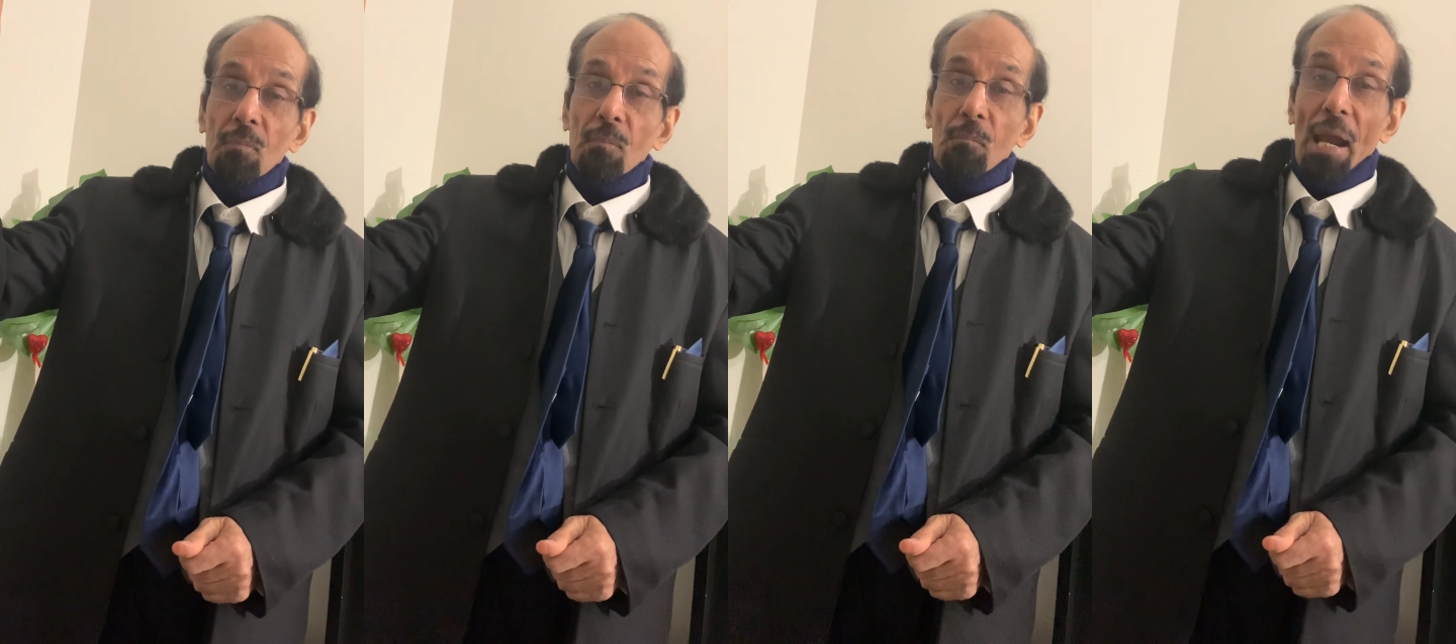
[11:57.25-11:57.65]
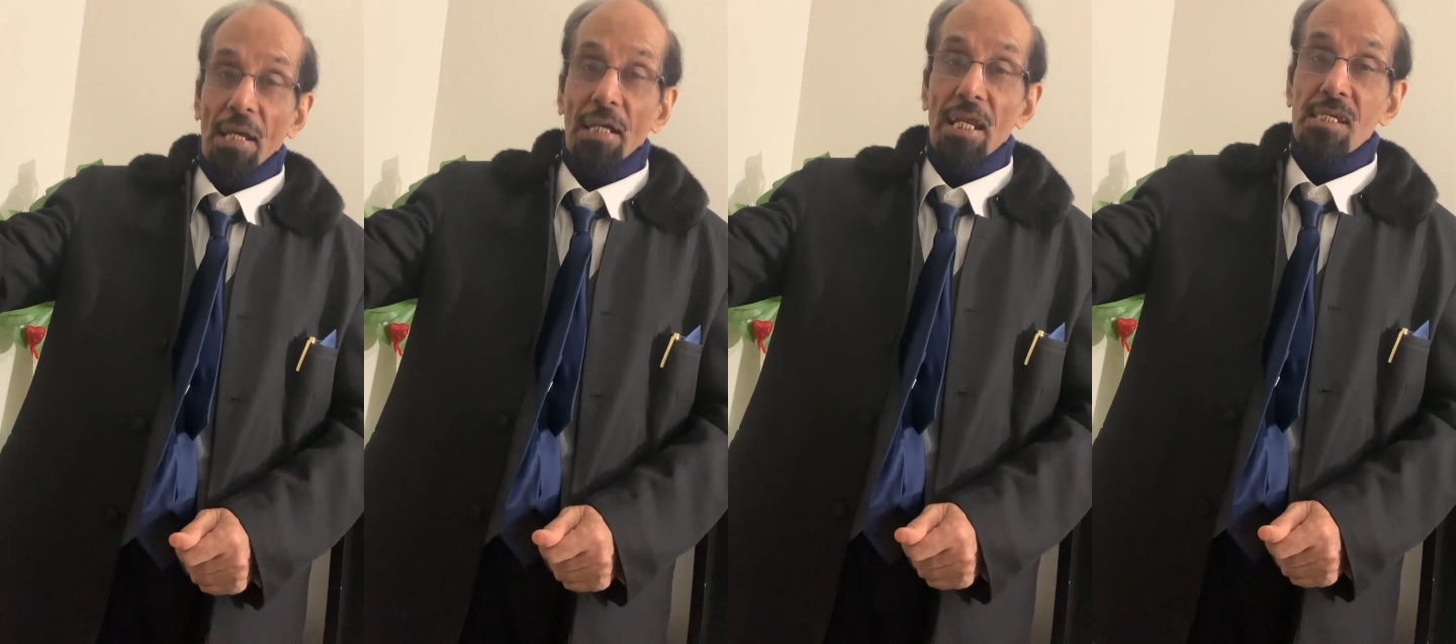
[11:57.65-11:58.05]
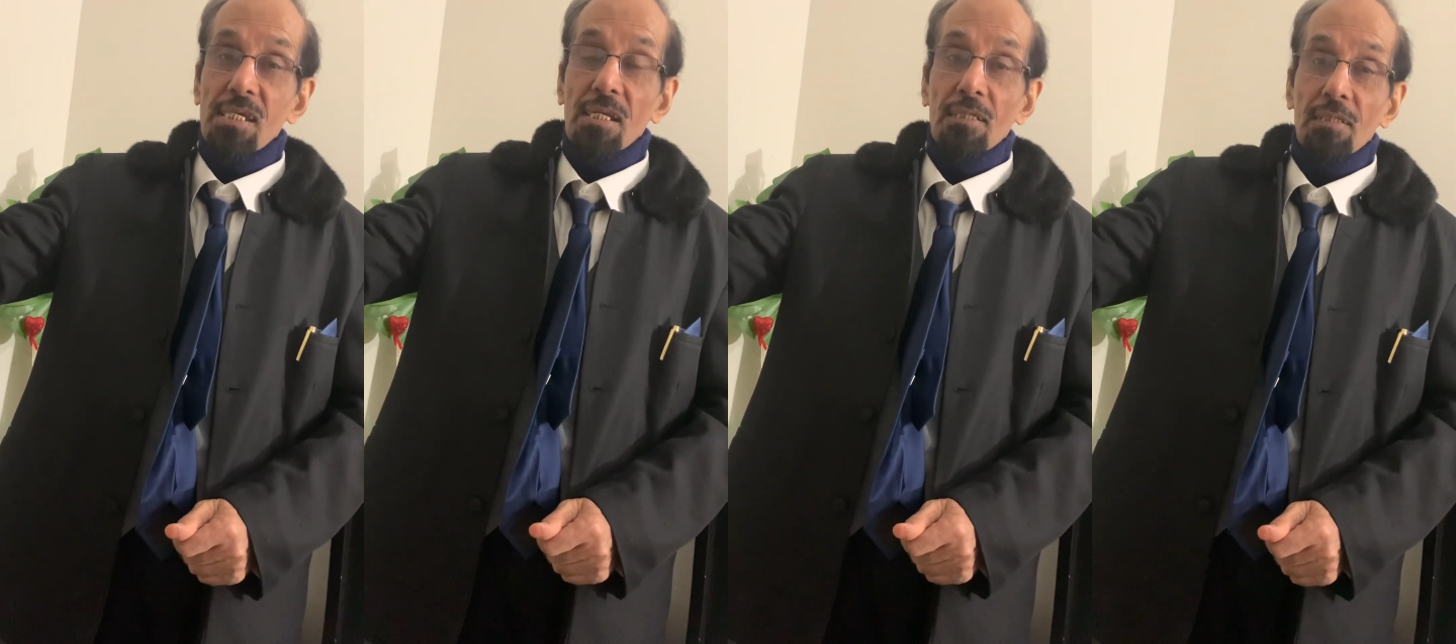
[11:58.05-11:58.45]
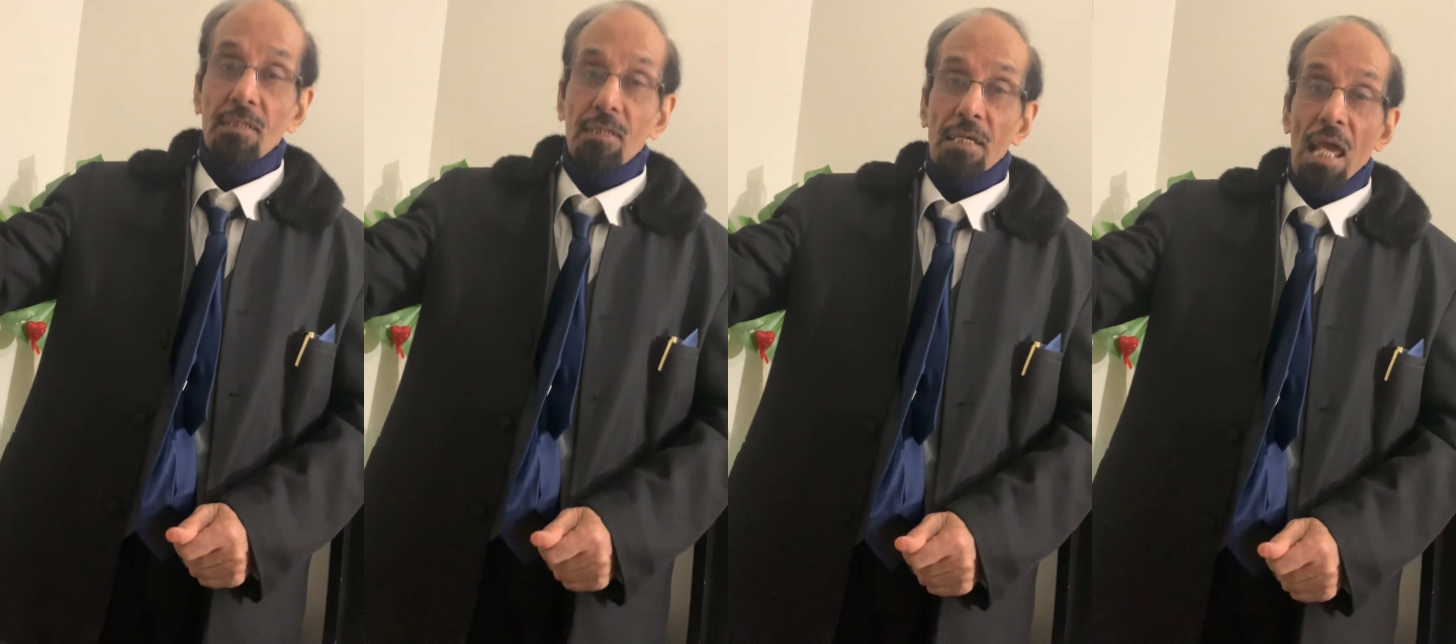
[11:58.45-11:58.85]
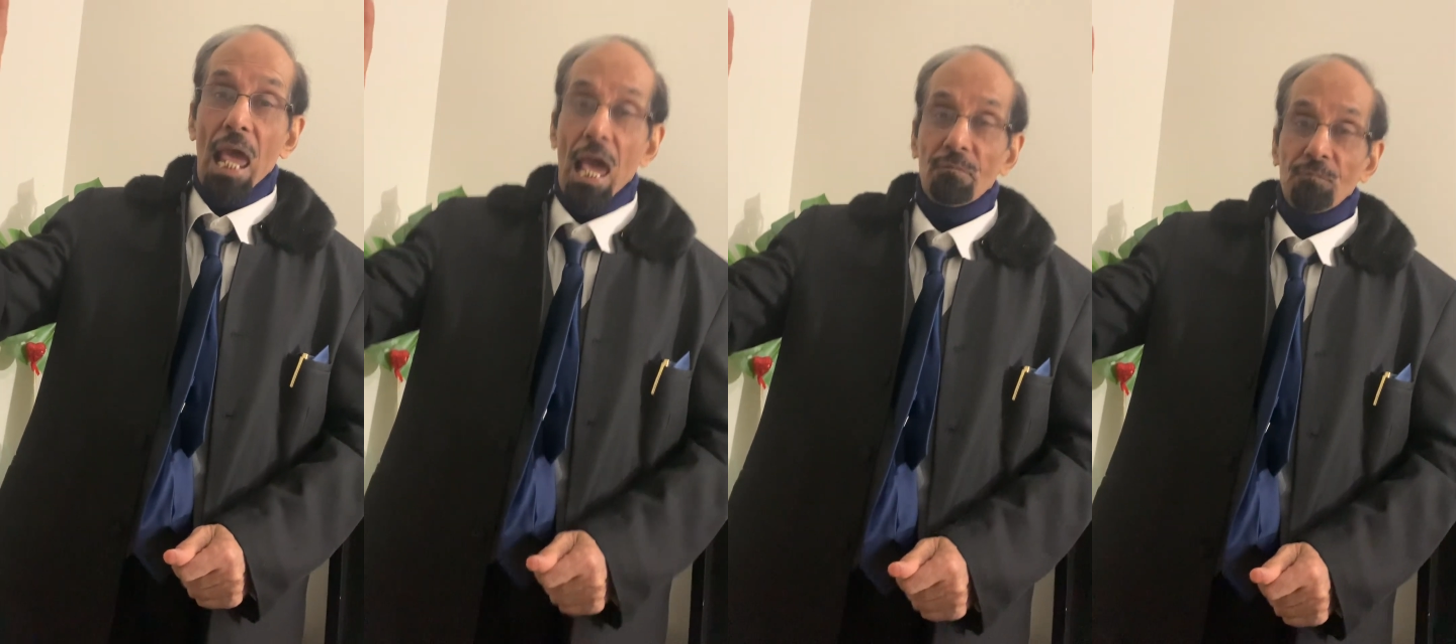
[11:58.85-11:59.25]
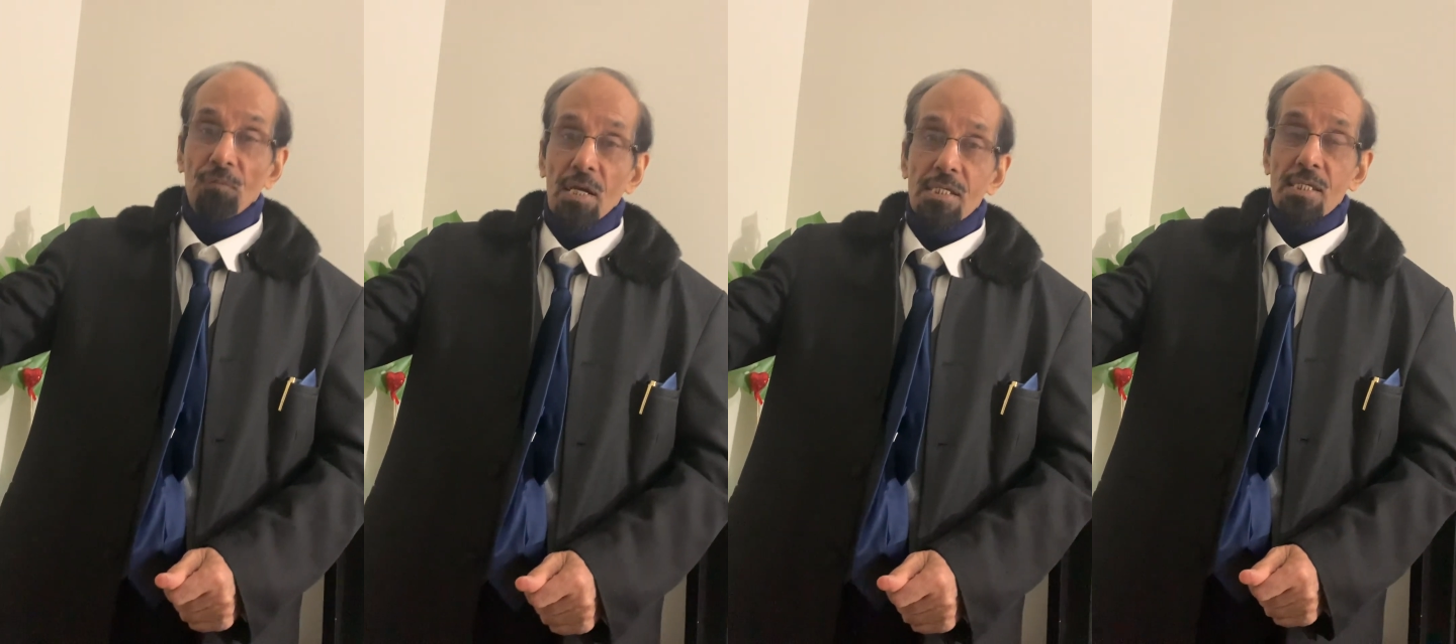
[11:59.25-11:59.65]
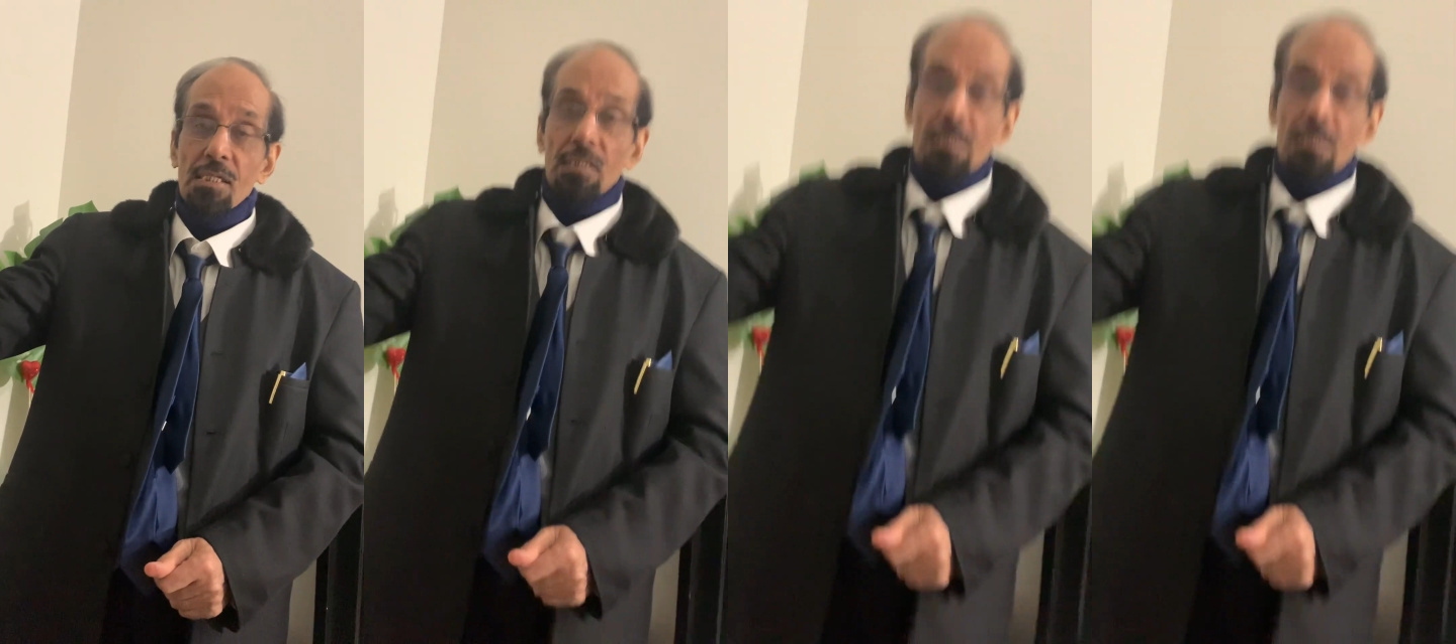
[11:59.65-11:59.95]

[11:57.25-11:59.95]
meditation, efforts,